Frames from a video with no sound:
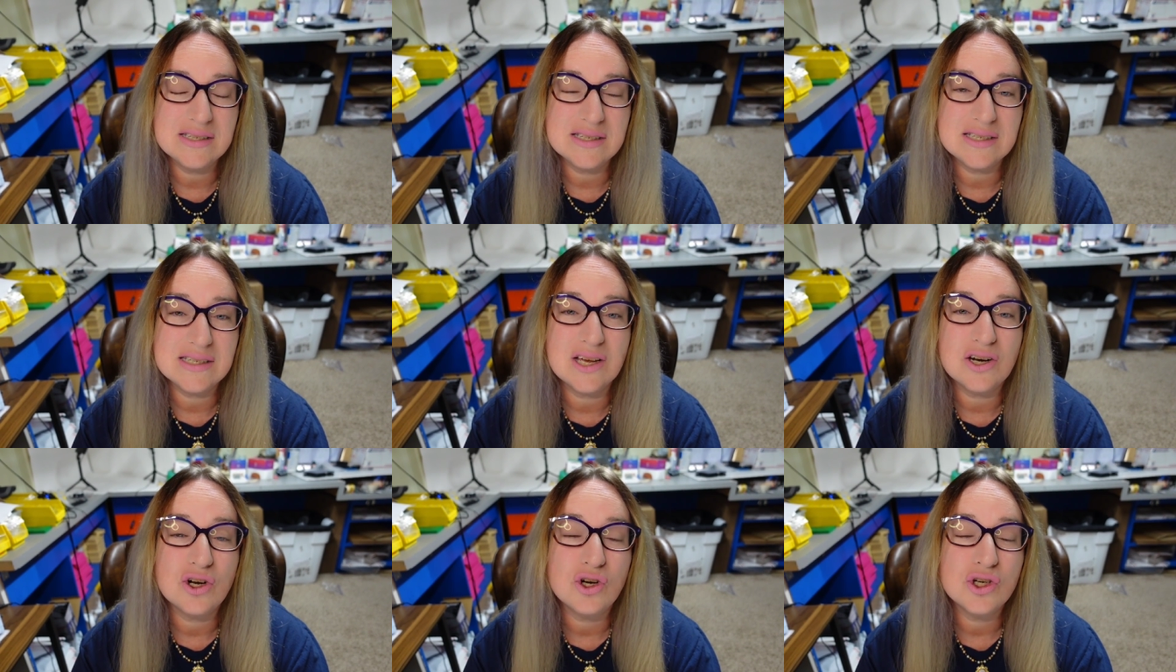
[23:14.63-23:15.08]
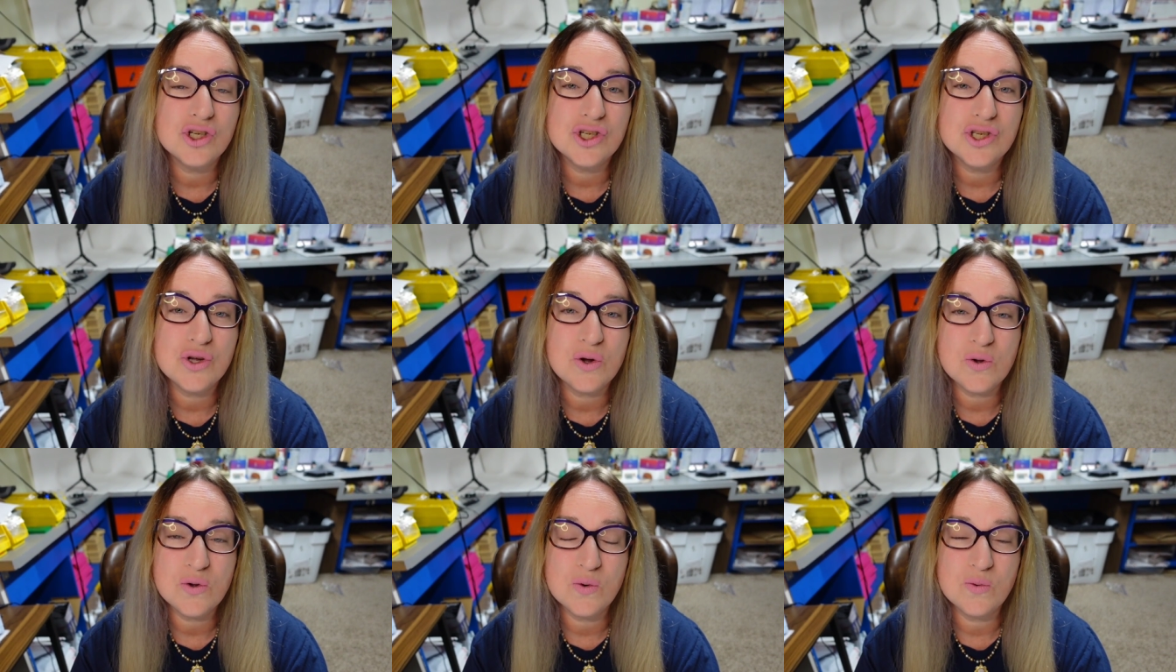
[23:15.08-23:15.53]
center
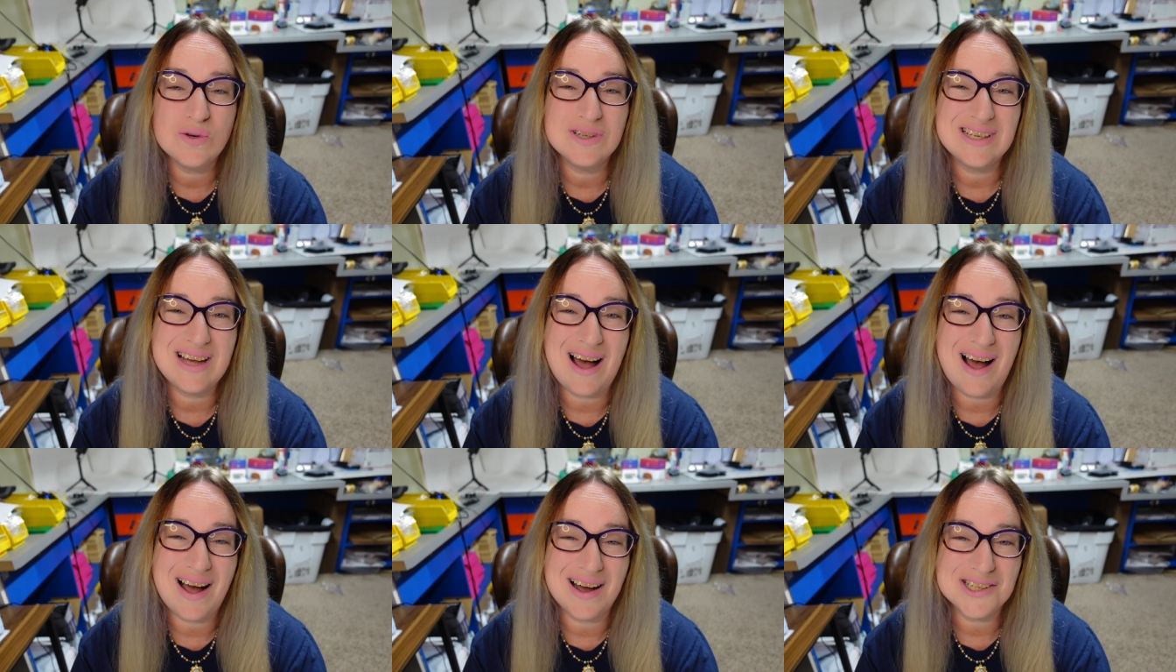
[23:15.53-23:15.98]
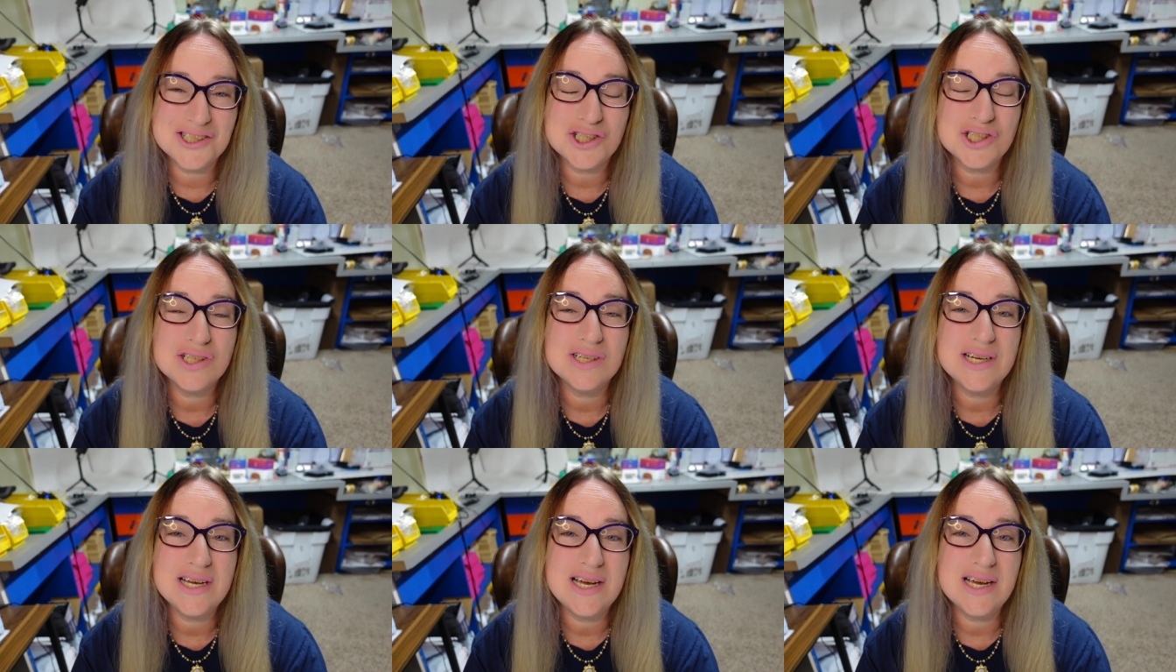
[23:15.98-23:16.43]
stone was
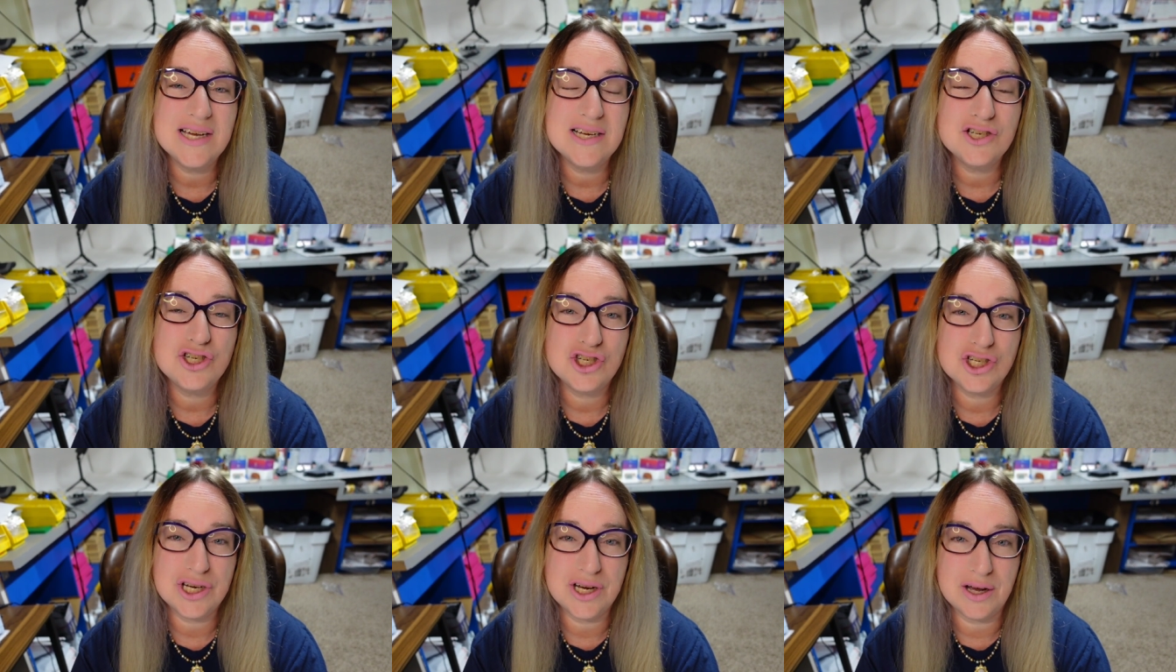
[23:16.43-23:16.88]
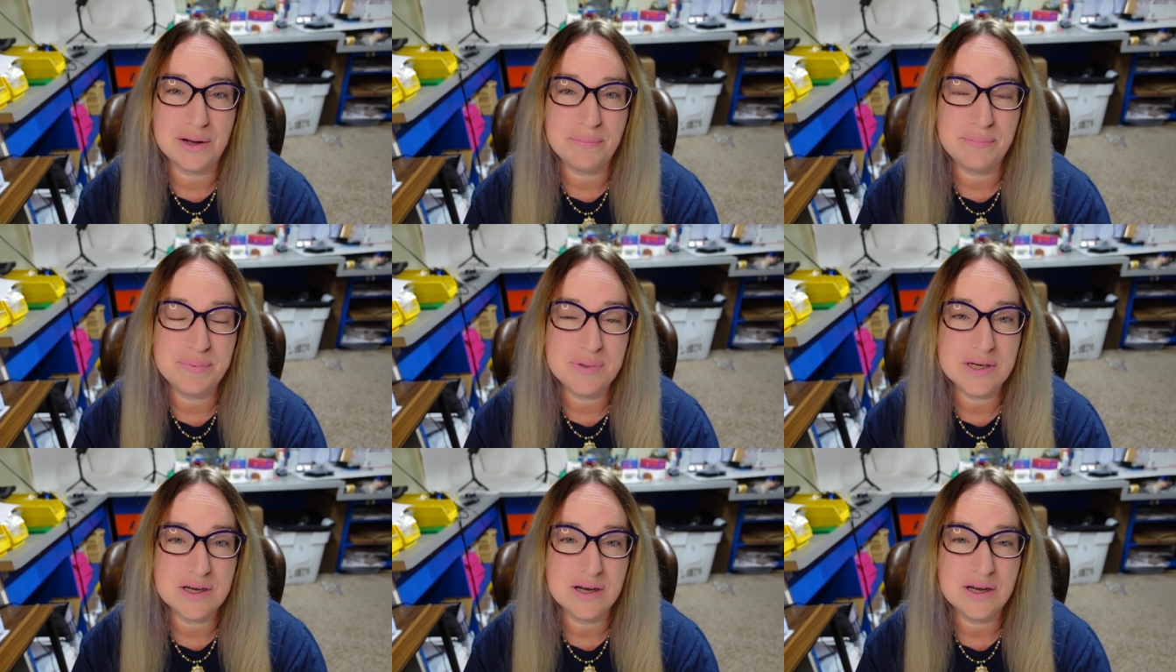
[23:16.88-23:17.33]
actually
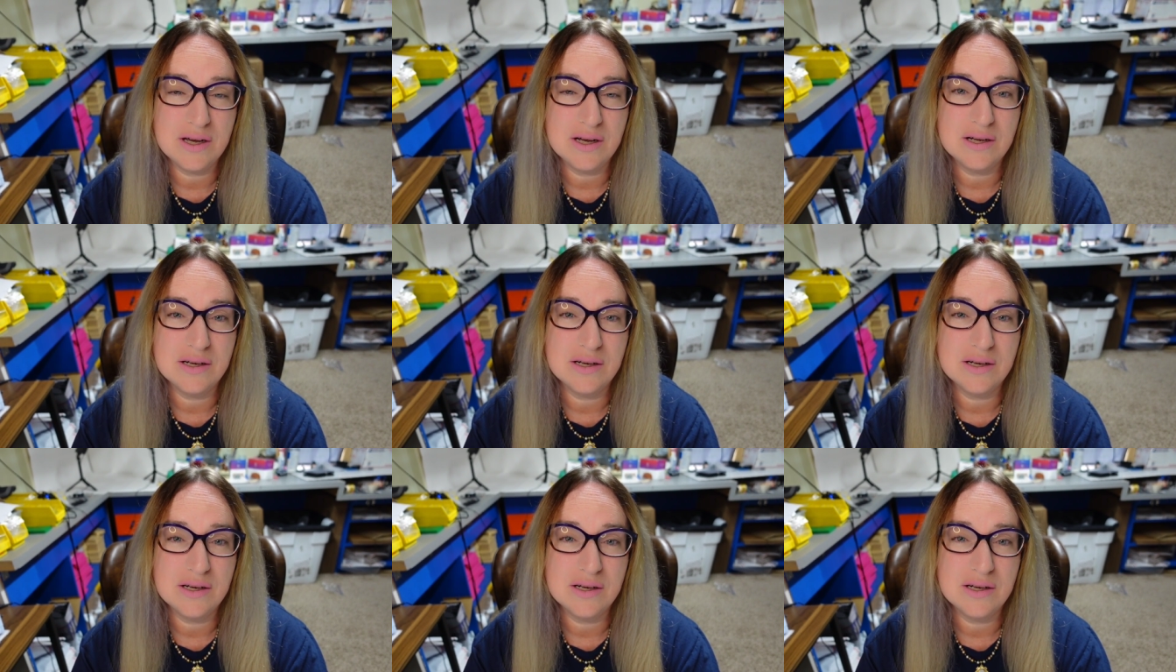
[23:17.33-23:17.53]
chipped.